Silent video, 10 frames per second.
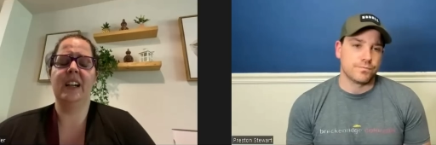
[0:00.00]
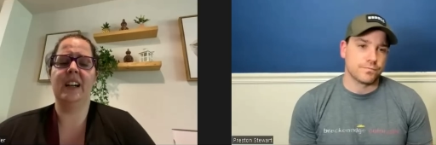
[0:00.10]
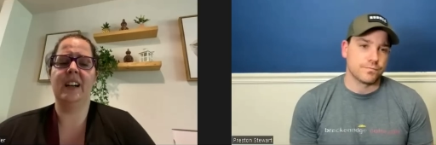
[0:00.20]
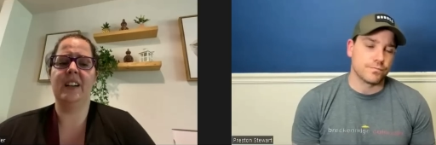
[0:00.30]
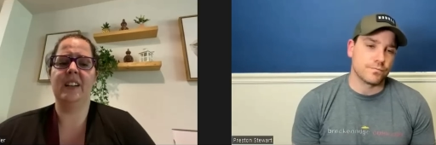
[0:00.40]

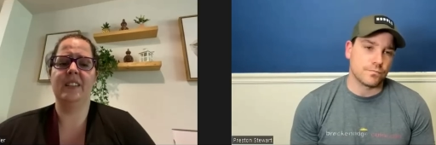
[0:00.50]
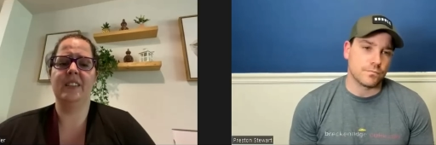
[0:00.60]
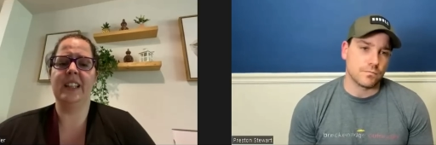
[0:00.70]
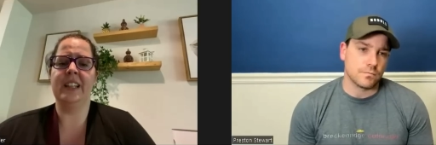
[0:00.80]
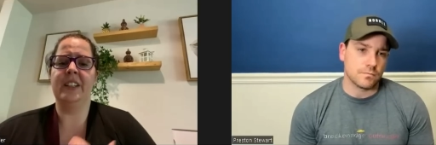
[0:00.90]
Speaker 1: uh
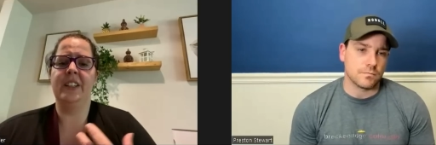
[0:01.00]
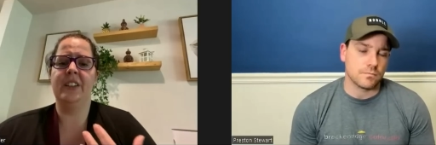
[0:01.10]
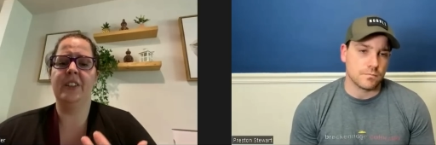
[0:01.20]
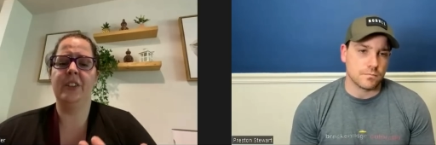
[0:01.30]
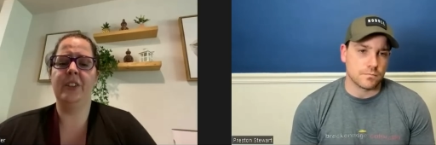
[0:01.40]
like
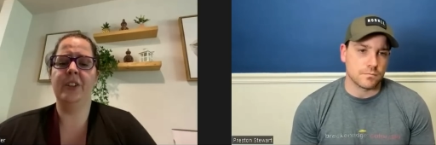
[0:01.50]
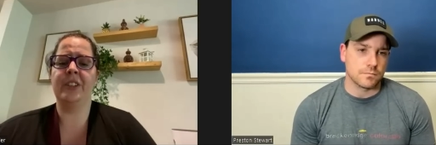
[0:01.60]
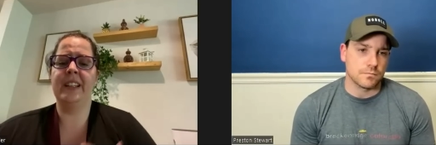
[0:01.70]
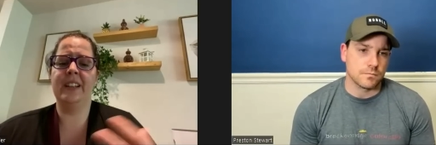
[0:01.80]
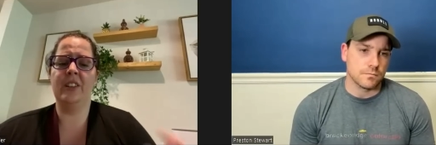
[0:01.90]
you're
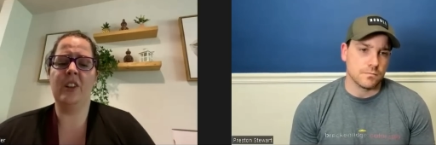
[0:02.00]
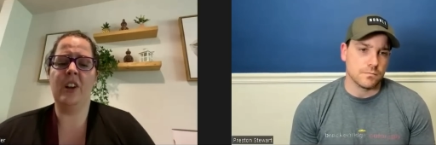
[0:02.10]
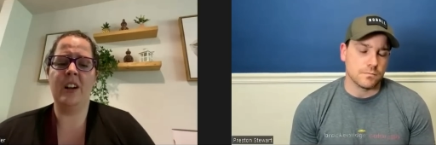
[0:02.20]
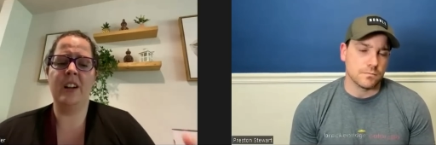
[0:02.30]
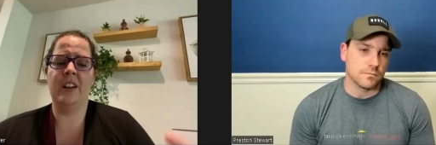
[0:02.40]
seeing a
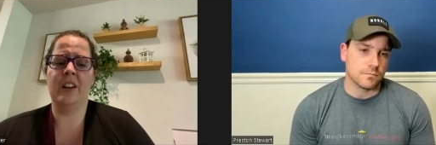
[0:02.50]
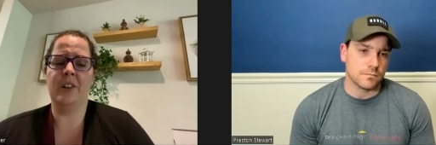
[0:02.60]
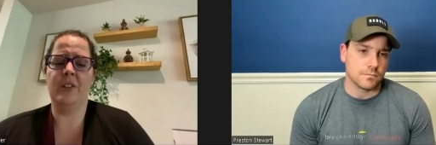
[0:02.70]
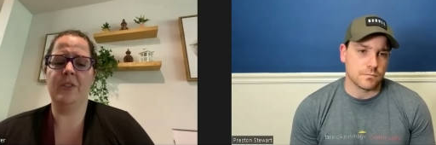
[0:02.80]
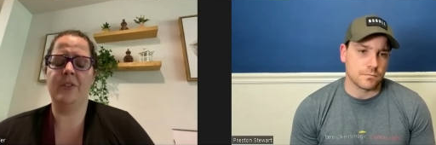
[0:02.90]
lot
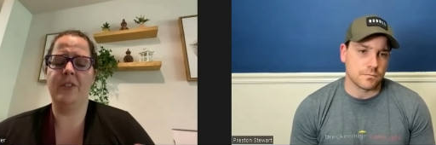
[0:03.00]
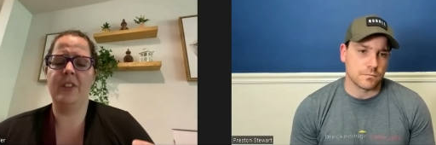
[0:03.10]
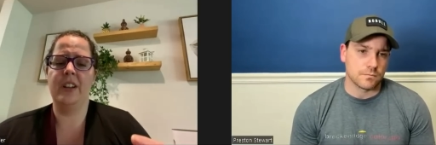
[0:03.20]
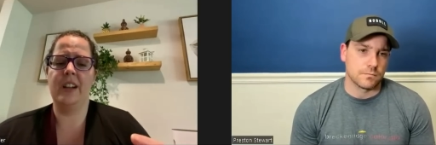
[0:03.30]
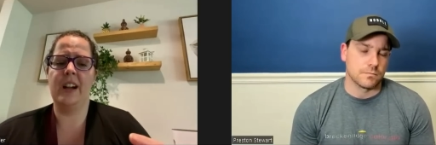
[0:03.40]
of
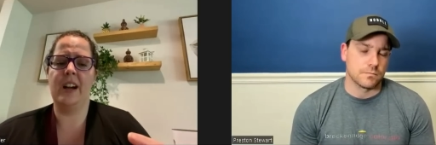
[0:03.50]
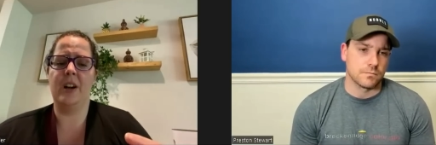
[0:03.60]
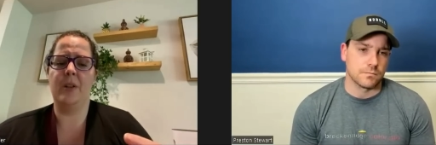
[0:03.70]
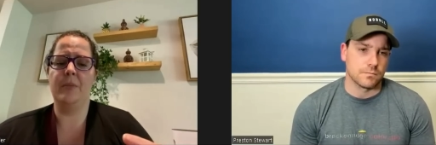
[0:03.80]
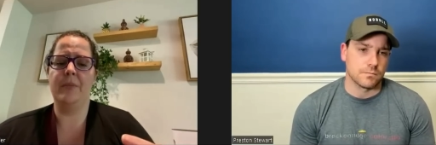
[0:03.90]

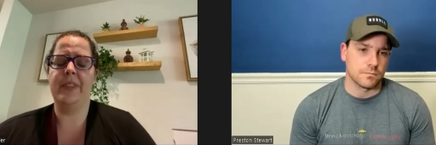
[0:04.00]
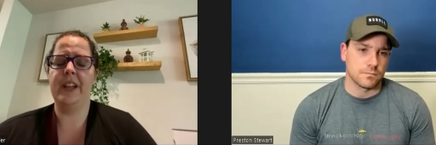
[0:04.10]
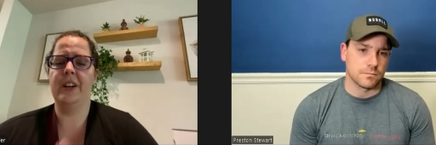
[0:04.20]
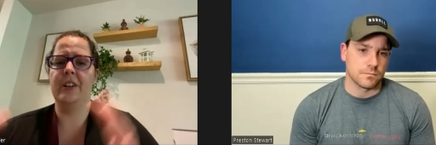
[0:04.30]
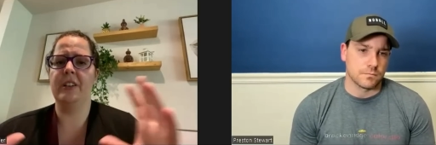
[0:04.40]
um,
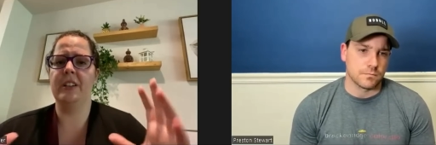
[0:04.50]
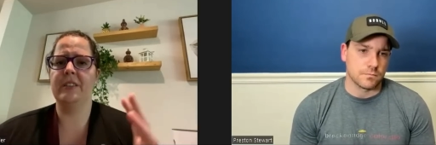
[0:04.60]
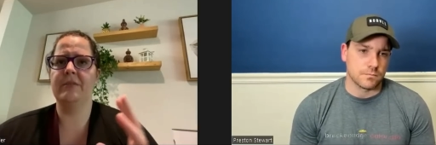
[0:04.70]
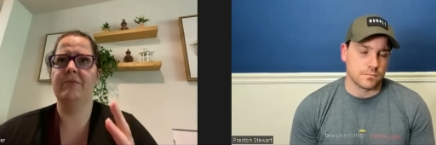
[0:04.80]
their